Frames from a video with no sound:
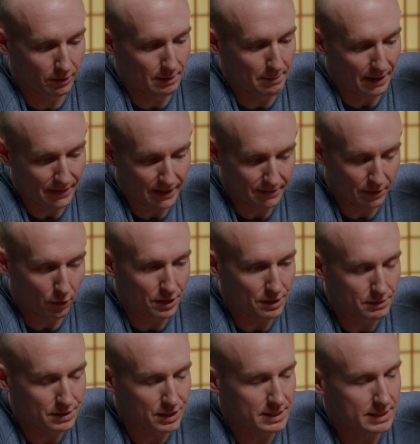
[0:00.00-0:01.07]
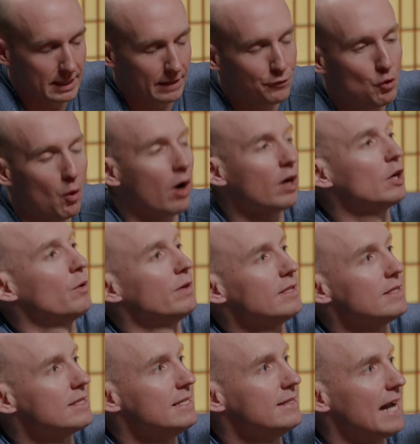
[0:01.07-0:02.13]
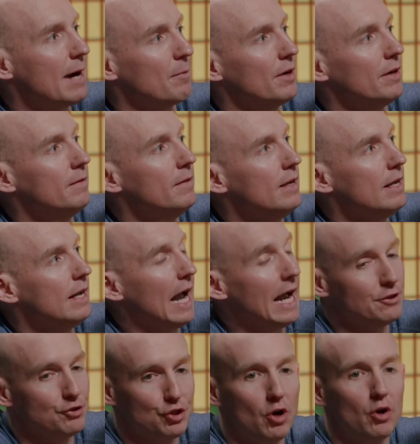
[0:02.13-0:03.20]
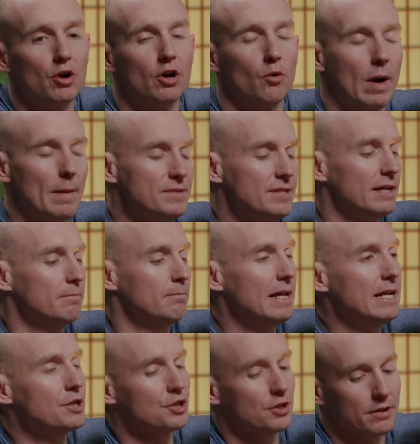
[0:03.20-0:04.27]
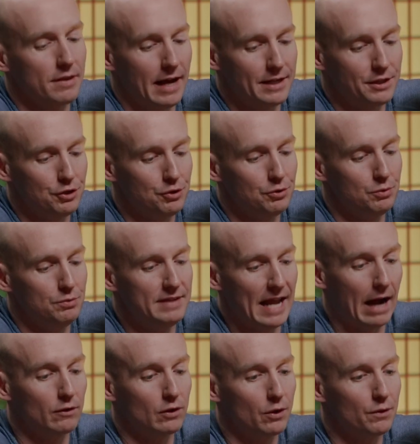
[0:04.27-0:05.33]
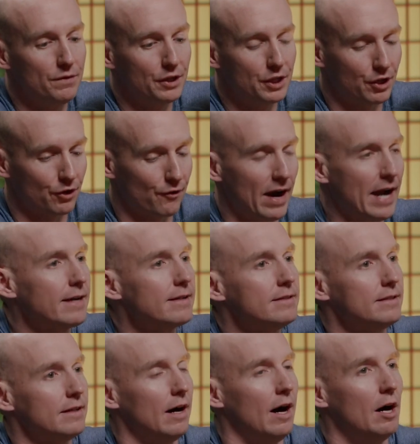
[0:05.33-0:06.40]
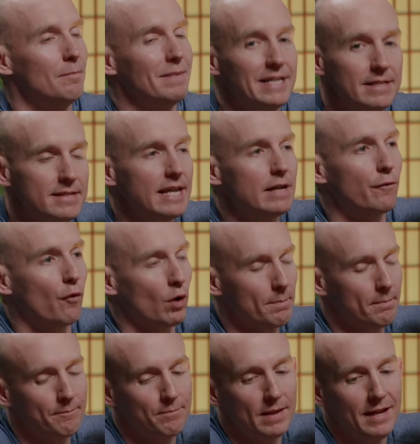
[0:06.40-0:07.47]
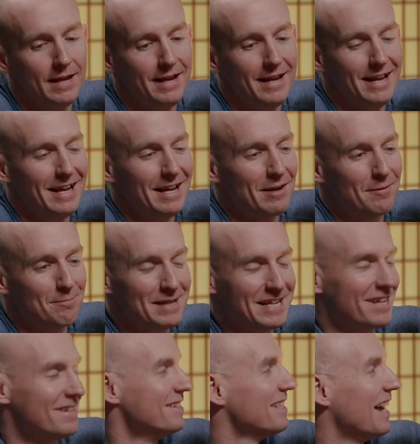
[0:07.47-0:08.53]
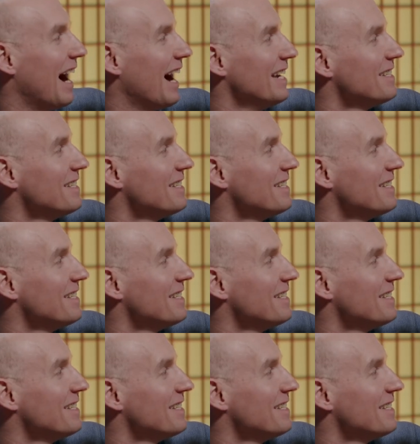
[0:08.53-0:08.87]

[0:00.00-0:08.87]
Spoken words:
about that though, to just, if you are going to see Tamra and you go to her website, make sure that you download the correct intake form, because I